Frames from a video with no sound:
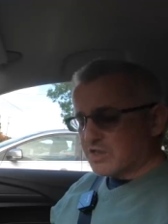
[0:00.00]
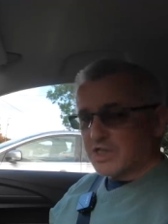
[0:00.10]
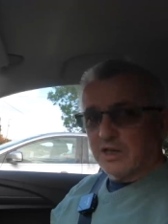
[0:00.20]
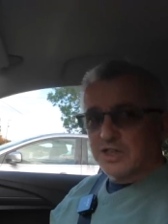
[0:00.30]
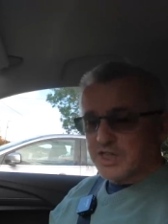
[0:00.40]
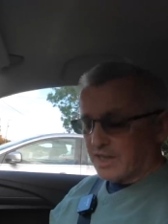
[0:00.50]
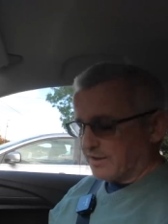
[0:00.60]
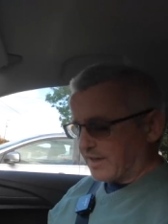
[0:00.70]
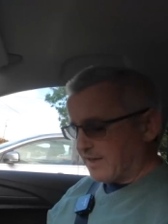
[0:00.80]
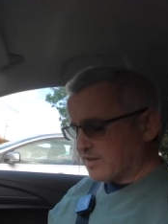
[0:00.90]
Charging,
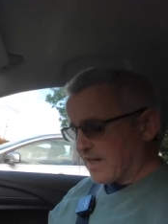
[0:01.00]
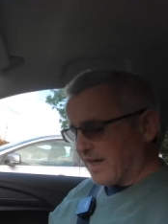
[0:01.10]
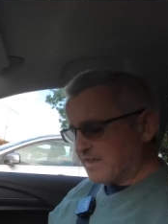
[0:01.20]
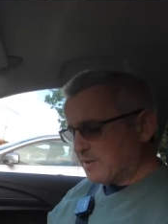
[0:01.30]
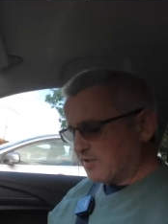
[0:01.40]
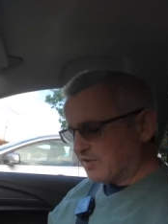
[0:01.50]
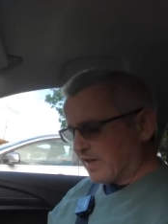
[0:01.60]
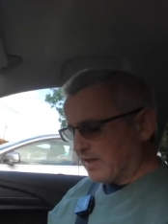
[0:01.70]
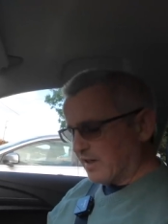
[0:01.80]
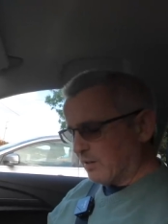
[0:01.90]
getting to
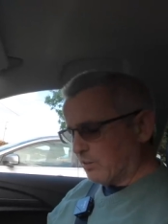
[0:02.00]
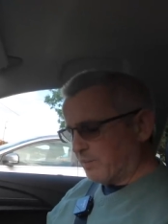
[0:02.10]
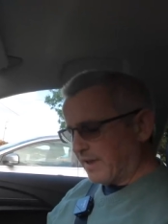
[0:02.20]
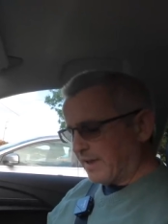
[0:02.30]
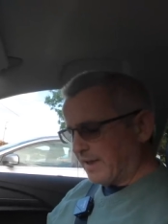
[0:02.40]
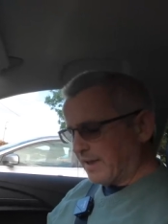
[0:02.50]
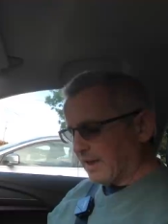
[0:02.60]
80%, it will be